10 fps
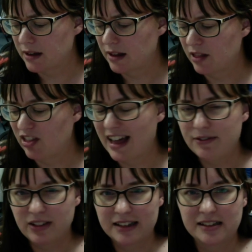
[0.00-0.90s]

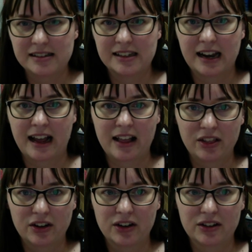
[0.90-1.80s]
life lessons that I
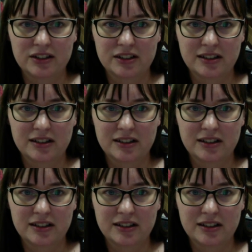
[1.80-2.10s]
learned,